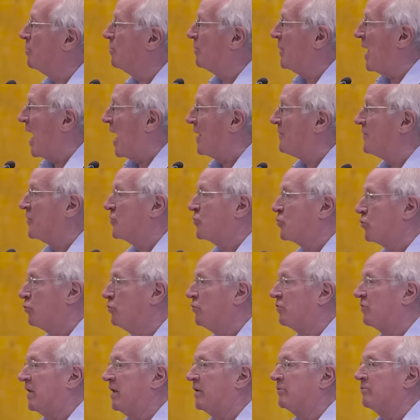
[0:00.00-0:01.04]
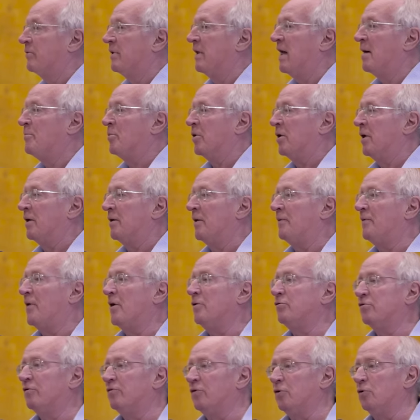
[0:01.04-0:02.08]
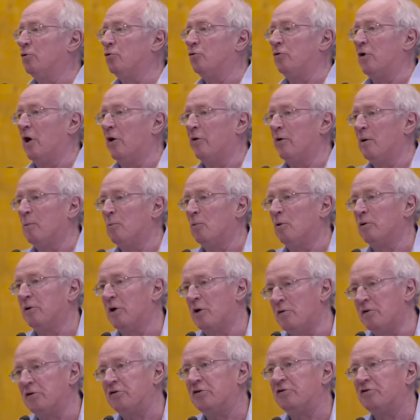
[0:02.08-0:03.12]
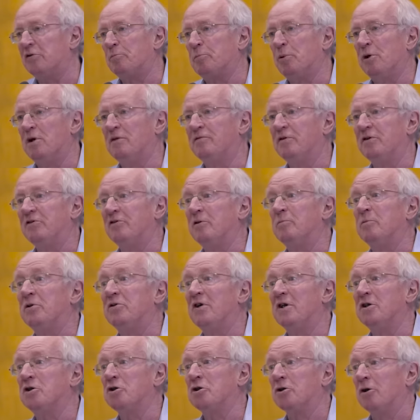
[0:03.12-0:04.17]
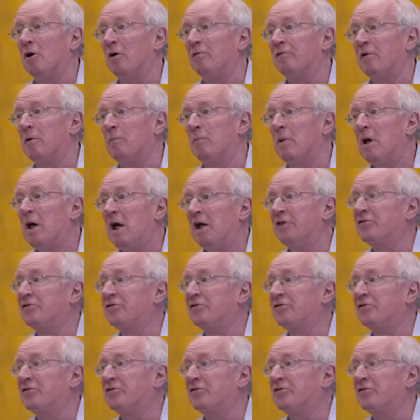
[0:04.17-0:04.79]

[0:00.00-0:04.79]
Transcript: Jumblatt, the Druze leader in Lebanon. And those of you who know him will know this is a perfect imitation of him.